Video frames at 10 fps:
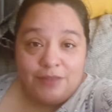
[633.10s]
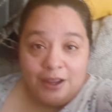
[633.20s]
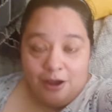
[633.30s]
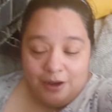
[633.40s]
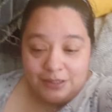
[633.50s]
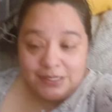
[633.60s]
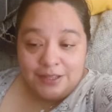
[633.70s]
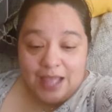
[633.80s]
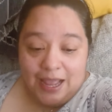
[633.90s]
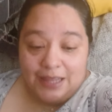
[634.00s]
think, honestly,
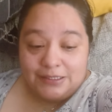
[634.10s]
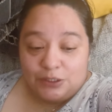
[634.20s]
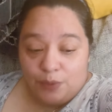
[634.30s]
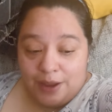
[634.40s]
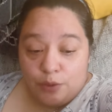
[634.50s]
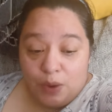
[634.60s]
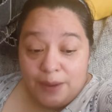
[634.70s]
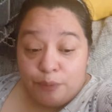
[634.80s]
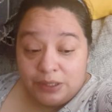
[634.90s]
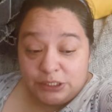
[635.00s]
that is the way. The way
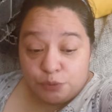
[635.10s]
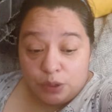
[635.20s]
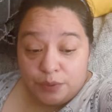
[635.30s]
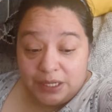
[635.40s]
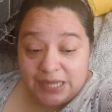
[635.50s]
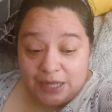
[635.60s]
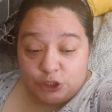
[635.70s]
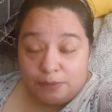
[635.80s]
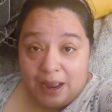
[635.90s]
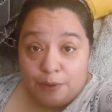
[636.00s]
Prince is really, really attached
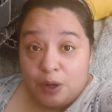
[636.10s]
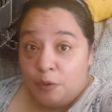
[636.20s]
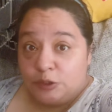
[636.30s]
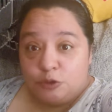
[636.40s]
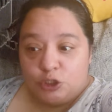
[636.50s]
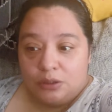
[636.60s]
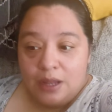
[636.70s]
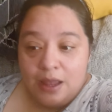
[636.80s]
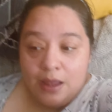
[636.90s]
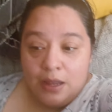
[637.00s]
to Maya, where
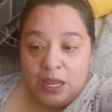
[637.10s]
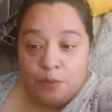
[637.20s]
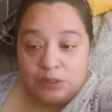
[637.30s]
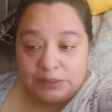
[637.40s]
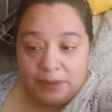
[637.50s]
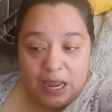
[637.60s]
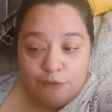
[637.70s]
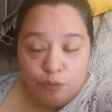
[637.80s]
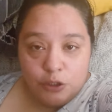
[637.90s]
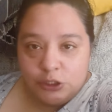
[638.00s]
he wants to be
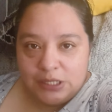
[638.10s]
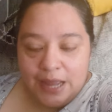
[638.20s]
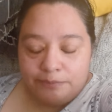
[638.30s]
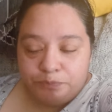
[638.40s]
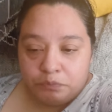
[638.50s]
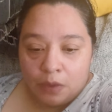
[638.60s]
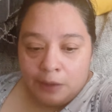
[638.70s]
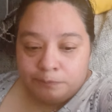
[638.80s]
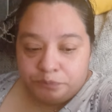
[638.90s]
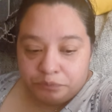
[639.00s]
everywhere she's at.
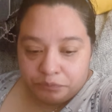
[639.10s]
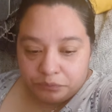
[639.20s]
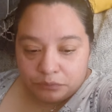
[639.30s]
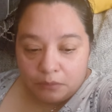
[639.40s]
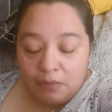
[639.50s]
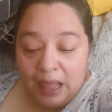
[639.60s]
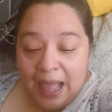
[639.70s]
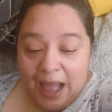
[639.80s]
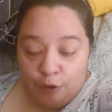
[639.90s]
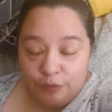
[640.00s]

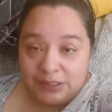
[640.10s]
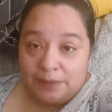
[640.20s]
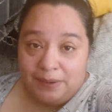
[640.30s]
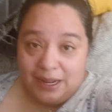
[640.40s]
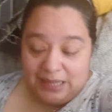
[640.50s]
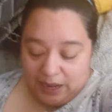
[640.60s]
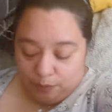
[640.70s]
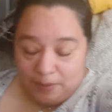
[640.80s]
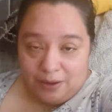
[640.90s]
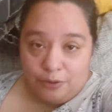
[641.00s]
Alvin is going to be like that
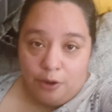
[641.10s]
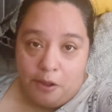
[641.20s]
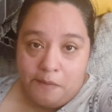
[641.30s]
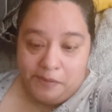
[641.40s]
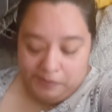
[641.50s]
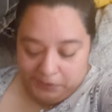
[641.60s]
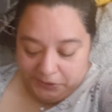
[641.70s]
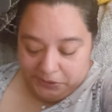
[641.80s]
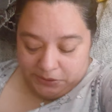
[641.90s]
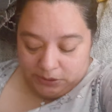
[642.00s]
with my little dog.
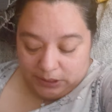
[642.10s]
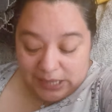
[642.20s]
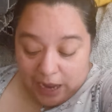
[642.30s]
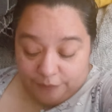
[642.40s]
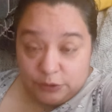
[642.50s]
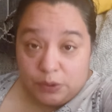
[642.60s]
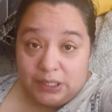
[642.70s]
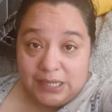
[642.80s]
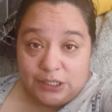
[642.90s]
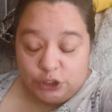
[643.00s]
Because Alvin's really
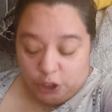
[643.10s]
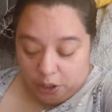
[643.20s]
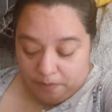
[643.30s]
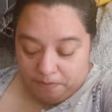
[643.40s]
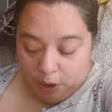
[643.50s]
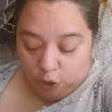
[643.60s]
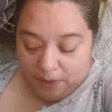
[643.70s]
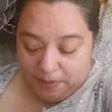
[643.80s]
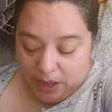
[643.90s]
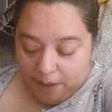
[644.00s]
attached to her. My little
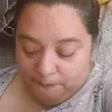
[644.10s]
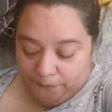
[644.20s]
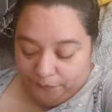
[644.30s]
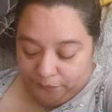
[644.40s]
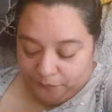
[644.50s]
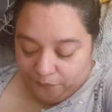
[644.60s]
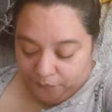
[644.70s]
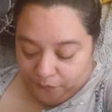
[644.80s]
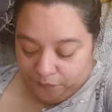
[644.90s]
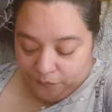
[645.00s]
baby cat.
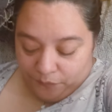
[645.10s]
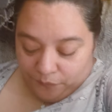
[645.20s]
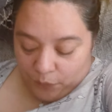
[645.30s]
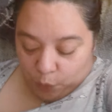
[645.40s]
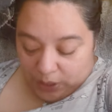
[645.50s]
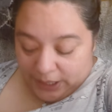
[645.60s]
When